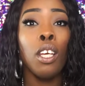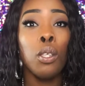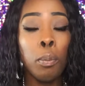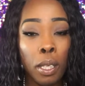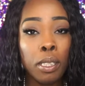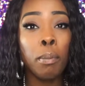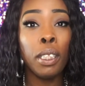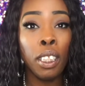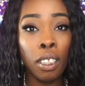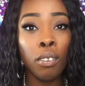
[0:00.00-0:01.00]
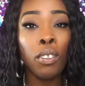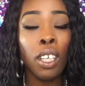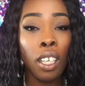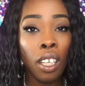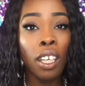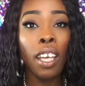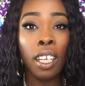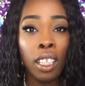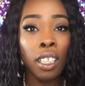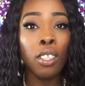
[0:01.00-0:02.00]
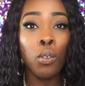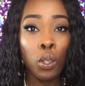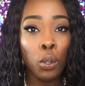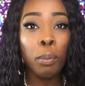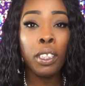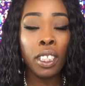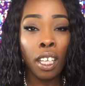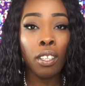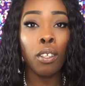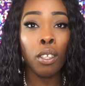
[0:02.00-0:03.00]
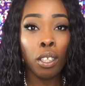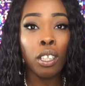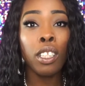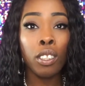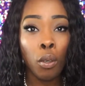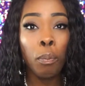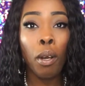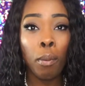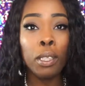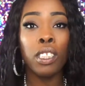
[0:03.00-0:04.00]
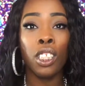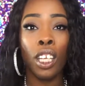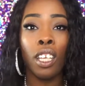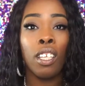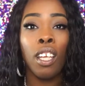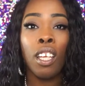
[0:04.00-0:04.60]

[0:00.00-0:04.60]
you best believe any unit you put together is going to probably shed.